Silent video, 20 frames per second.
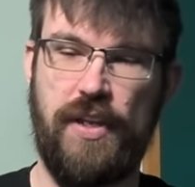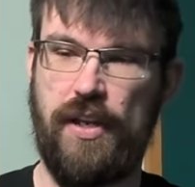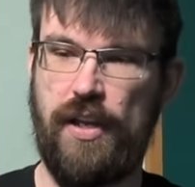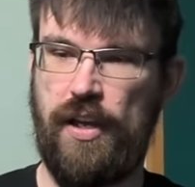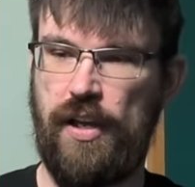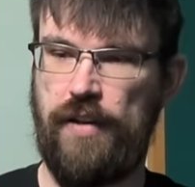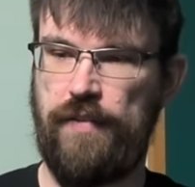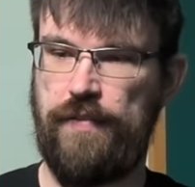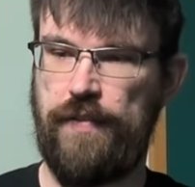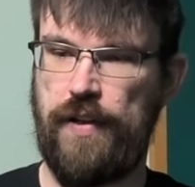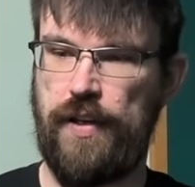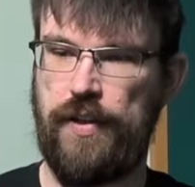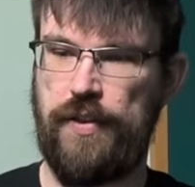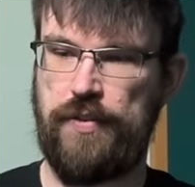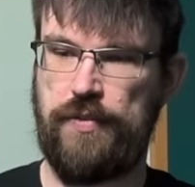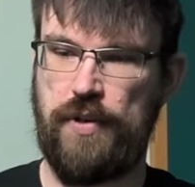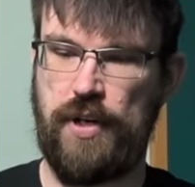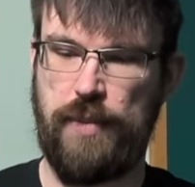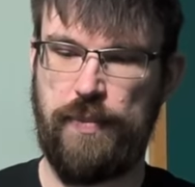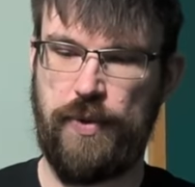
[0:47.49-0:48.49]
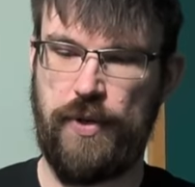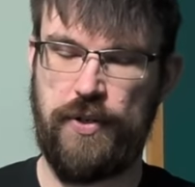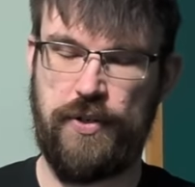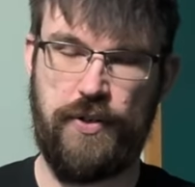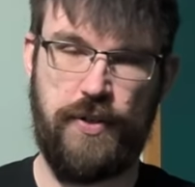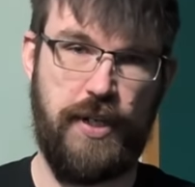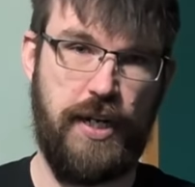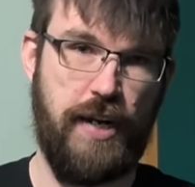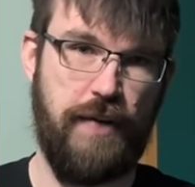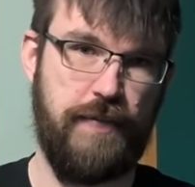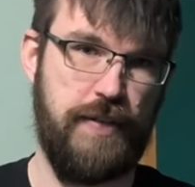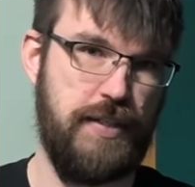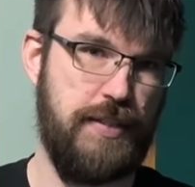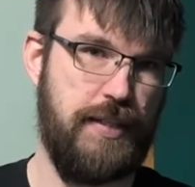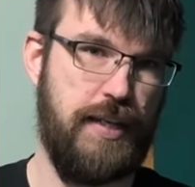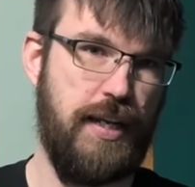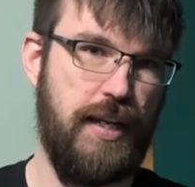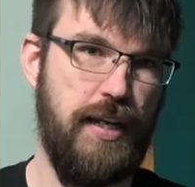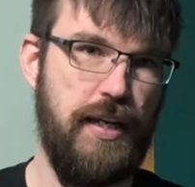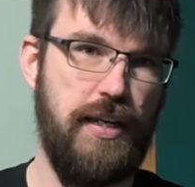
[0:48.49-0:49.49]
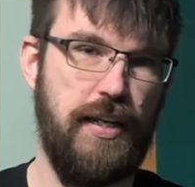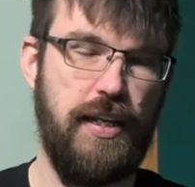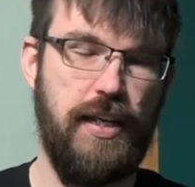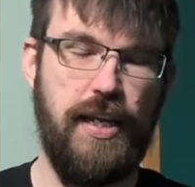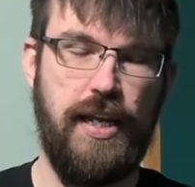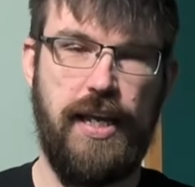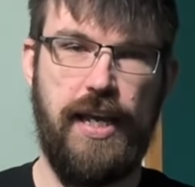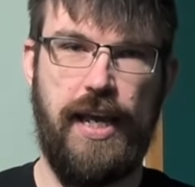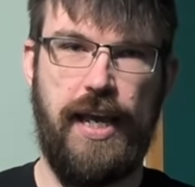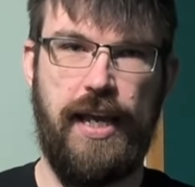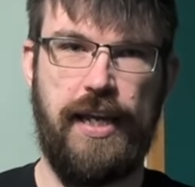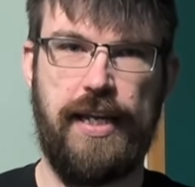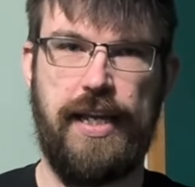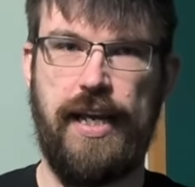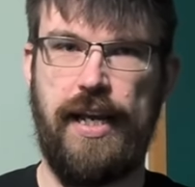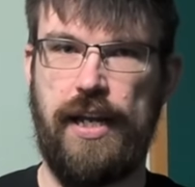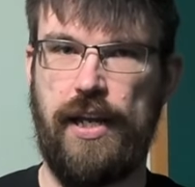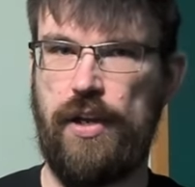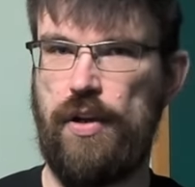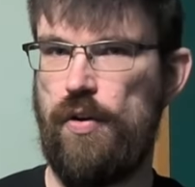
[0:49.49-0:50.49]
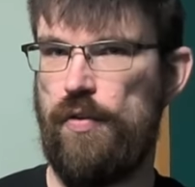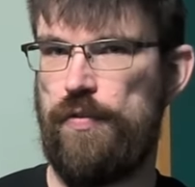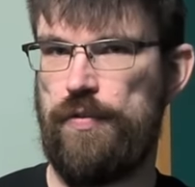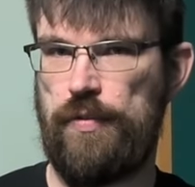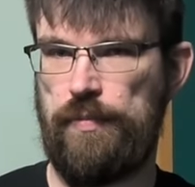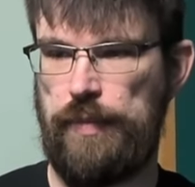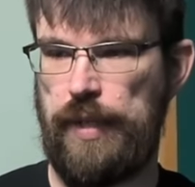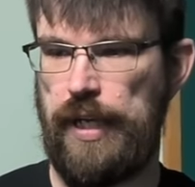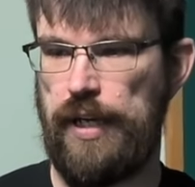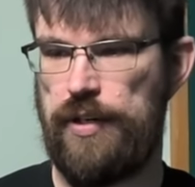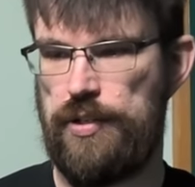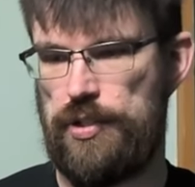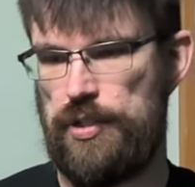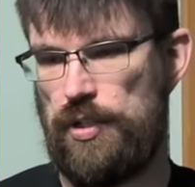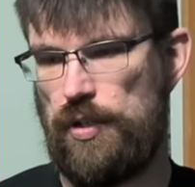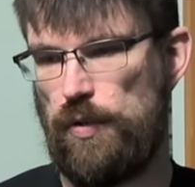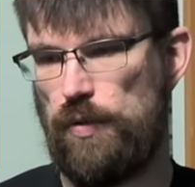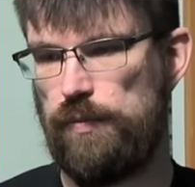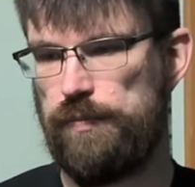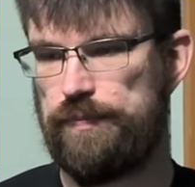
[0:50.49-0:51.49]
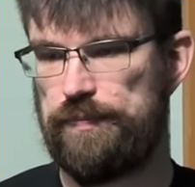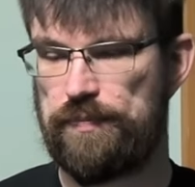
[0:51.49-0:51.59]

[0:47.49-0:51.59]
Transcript: of a 3D printer that I've designed and kind of go from there. So